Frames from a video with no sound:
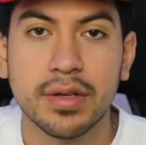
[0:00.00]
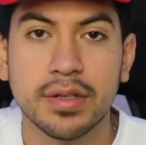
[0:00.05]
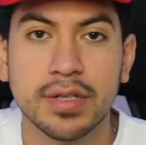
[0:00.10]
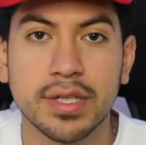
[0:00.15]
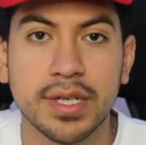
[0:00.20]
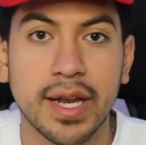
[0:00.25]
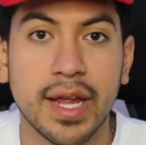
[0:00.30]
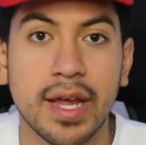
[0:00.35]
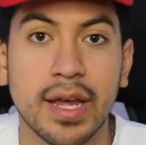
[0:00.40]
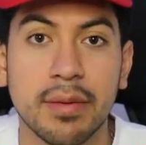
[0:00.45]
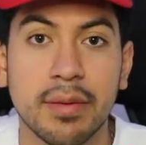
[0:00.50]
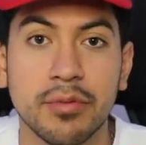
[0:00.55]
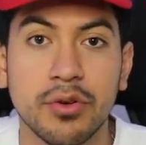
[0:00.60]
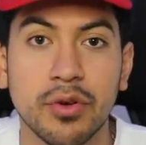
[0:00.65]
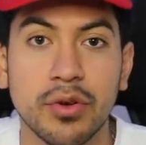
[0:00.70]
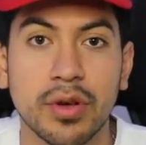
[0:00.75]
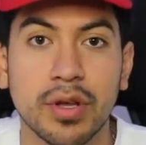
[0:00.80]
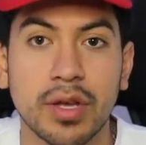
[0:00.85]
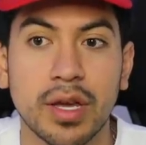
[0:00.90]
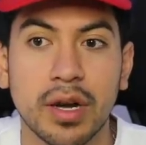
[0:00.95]
Today I'm
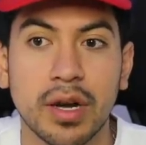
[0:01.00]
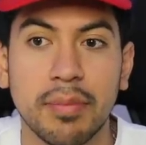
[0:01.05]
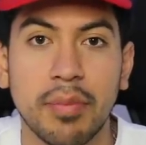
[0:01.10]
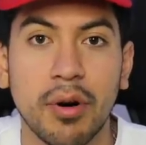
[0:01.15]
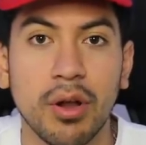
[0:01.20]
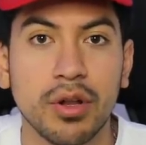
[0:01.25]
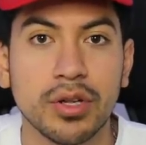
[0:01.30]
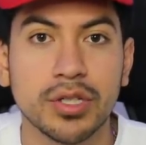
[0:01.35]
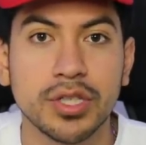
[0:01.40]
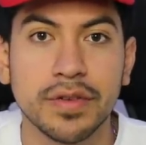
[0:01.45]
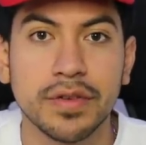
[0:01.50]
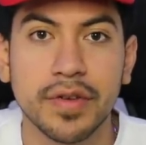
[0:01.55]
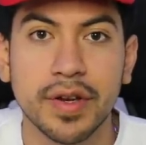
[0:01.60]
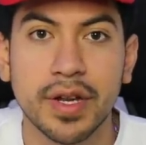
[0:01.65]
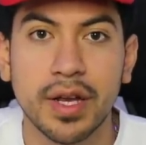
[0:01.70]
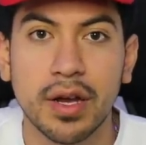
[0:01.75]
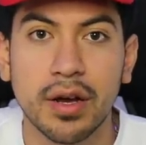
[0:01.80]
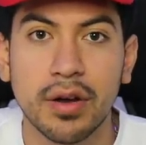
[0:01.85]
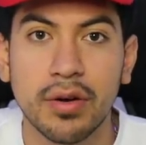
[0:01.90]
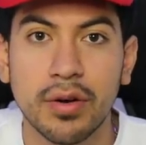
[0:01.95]
doing an apology
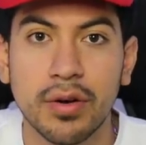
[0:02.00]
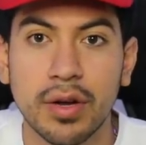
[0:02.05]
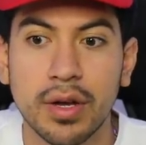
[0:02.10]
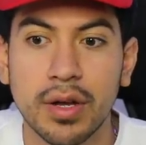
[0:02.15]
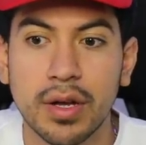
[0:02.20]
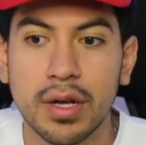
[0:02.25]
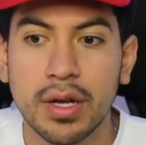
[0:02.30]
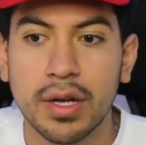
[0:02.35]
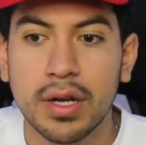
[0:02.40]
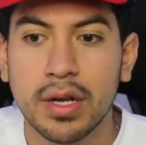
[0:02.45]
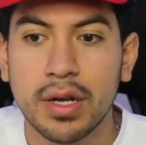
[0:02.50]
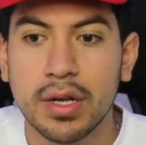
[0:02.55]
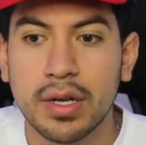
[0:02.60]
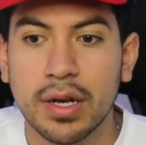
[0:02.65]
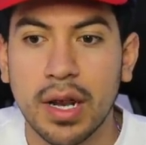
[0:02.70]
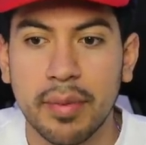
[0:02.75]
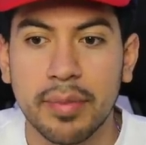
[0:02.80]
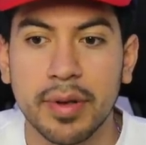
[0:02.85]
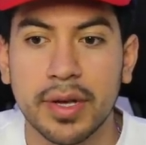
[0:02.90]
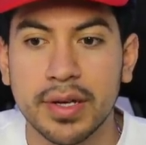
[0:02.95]
video,
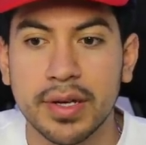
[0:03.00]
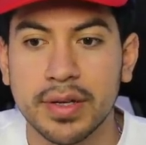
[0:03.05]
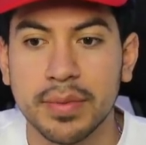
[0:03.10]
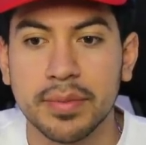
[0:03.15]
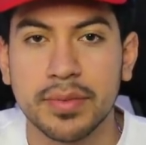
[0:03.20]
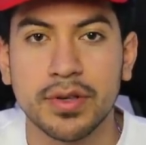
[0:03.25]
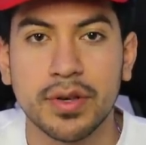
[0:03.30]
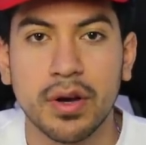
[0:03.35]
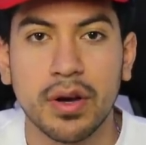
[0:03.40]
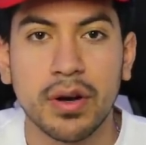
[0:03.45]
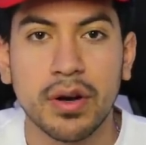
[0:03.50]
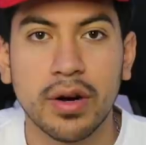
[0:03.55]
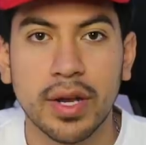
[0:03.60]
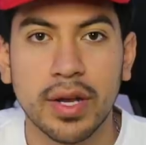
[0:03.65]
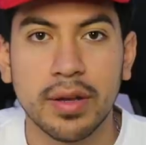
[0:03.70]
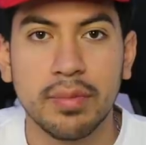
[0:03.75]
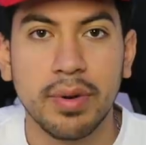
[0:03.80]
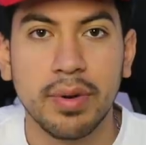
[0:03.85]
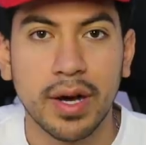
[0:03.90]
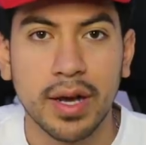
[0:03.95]
not because I'm
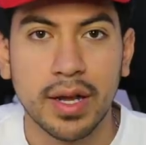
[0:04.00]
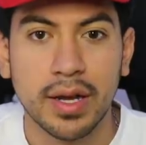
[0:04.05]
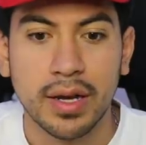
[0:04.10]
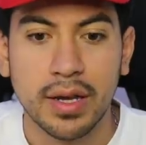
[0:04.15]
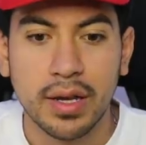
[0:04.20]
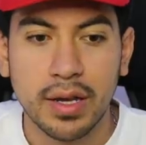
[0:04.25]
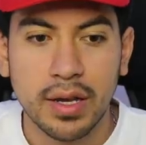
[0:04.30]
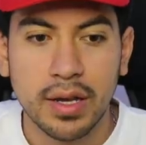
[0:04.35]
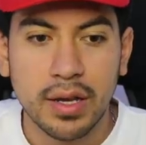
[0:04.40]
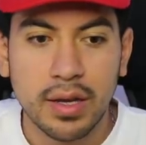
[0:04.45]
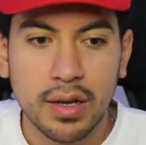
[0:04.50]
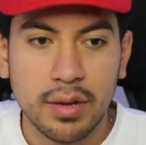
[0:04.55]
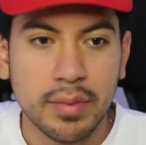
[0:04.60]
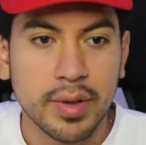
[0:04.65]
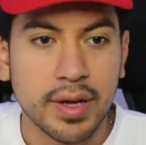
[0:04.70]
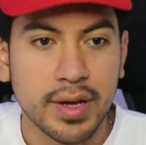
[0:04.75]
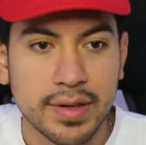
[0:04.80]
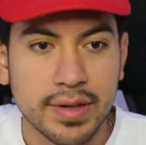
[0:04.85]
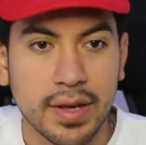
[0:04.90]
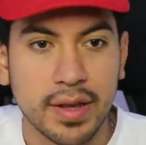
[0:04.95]
sorry, but
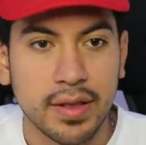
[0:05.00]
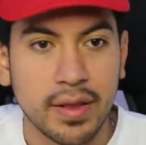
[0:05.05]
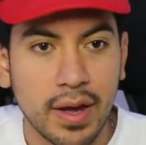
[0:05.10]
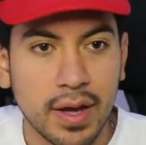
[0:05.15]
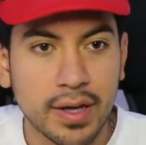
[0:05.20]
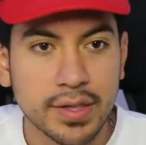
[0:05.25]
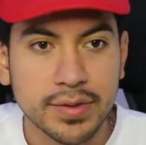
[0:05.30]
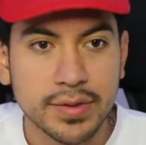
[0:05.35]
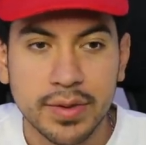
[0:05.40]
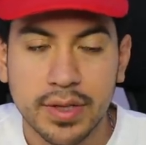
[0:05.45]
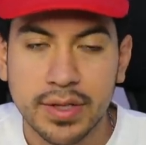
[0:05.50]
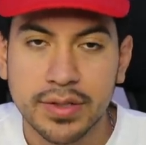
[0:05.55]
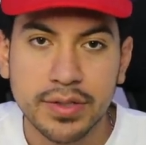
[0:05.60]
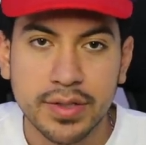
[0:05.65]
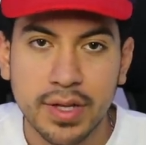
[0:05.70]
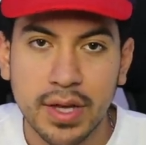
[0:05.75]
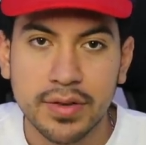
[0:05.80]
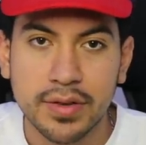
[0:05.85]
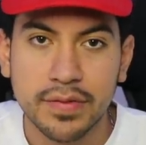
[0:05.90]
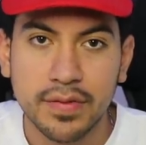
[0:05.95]
because I lost one
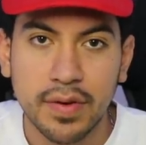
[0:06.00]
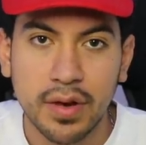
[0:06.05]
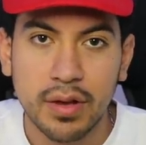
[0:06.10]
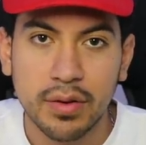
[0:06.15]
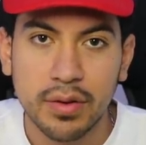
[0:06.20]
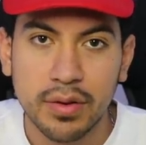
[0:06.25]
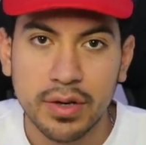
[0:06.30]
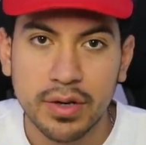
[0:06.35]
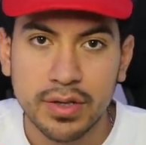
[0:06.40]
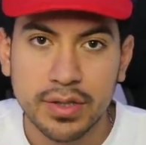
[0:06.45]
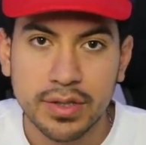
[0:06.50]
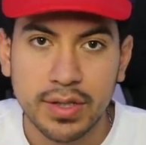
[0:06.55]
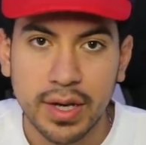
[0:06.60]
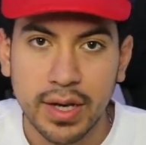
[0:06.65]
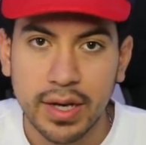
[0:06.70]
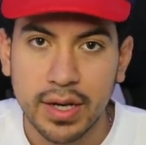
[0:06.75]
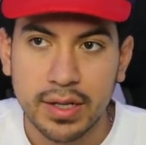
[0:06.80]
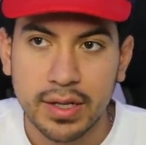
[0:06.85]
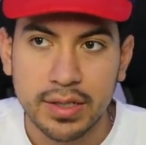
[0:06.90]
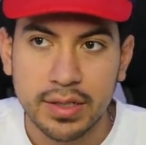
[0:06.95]
hundred thousand followers
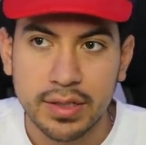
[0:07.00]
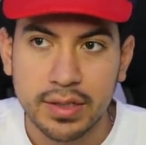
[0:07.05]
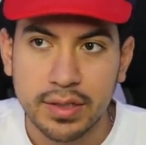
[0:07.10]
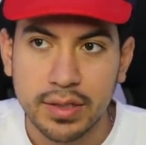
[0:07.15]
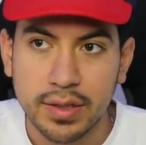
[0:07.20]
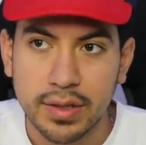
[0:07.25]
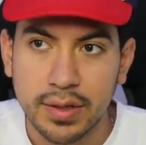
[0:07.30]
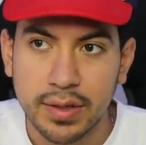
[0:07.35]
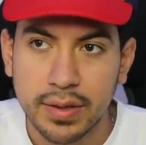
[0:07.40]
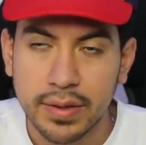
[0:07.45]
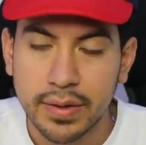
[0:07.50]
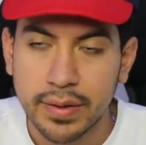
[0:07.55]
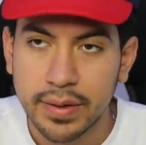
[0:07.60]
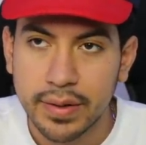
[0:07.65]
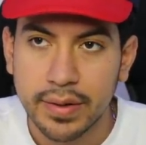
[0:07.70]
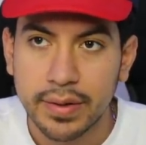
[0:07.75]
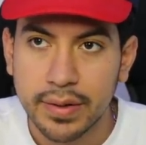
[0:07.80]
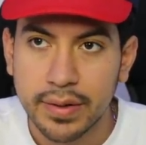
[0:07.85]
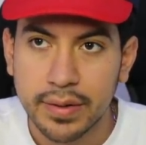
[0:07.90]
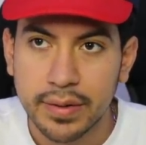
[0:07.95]
and
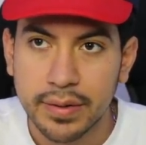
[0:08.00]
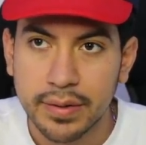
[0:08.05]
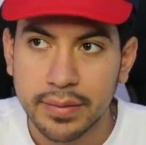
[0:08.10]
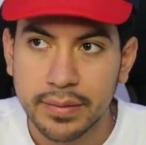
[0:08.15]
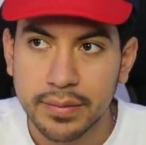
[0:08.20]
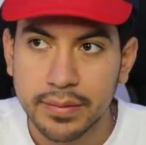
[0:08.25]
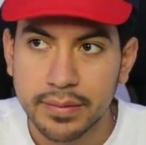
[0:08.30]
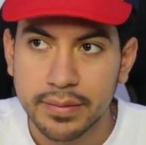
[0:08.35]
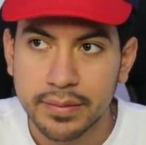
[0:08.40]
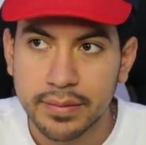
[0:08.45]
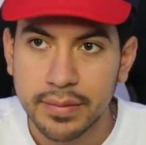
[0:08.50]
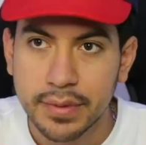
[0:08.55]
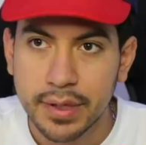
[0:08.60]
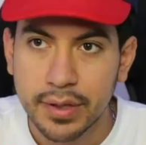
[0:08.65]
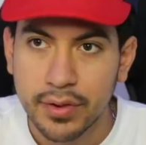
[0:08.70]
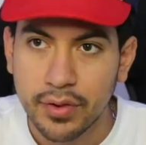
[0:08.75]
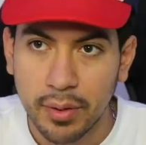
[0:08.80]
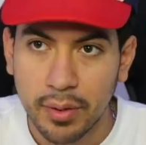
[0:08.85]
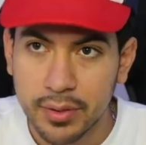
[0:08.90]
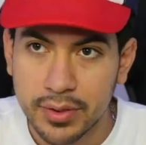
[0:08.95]

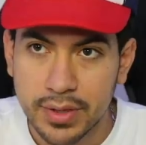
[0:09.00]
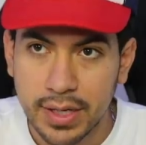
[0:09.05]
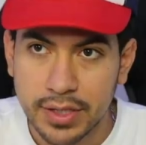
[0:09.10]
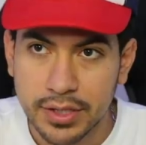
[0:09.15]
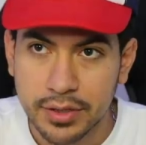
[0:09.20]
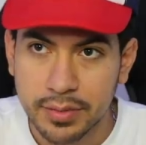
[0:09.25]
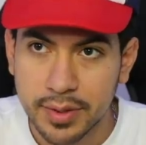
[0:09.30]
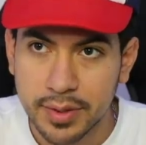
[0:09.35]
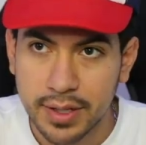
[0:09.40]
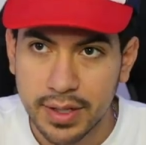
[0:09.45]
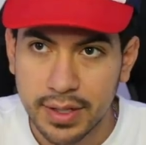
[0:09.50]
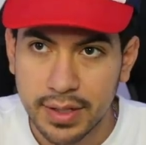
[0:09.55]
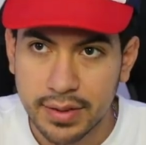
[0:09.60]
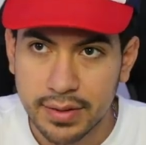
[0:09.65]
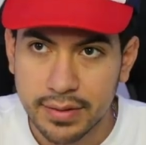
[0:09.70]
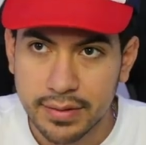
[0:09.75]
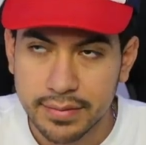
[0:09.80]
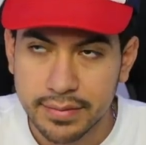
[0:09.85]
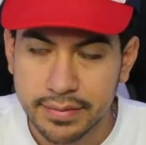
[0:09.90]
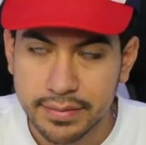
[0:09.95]
I was almost at two
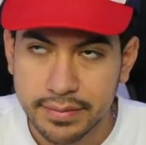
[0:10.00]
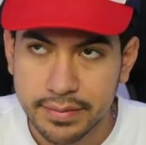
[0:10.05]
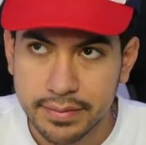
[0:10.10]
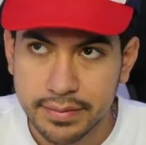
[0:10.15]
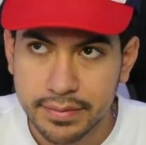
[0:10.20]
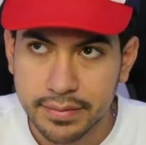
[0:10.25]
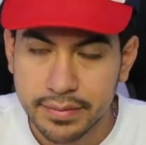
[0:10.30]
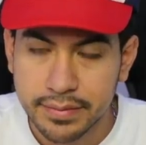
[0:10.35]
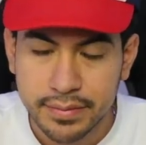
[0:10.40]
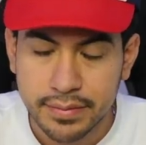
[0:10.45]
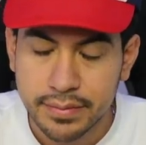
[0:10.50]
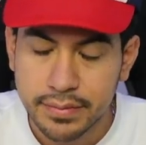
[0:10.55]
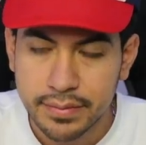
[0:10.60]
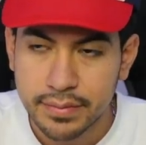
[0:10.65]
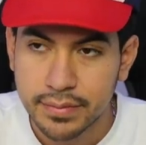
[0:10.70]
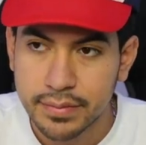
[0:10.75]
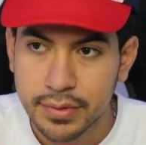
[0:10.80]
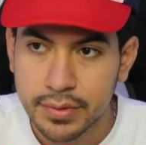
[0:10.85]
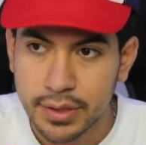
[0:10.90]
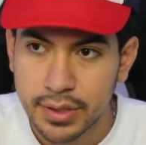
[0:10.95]
million,
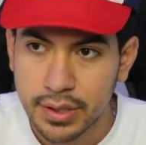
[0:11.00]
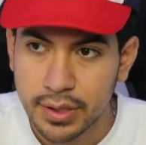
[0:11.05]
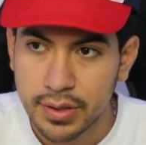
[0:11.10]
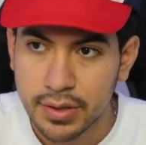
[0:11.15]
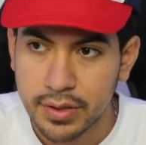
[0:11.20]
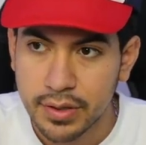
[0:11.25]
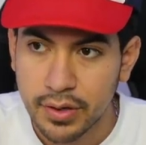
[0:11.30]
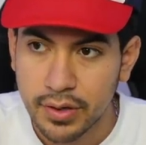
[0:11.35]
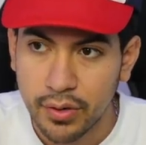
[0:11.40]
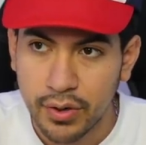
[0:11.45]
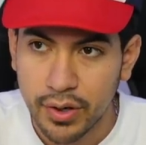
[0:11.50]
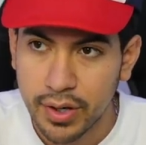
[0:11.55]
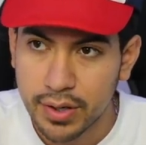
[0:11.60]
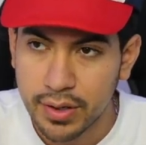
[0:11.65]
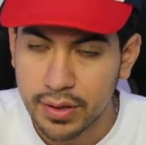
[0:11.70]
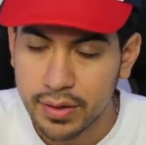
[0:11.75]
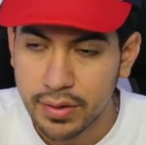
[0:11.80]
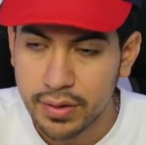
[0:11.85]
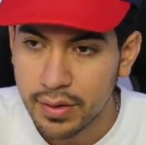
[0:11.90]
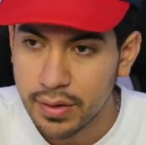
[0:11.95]
so it's annoying.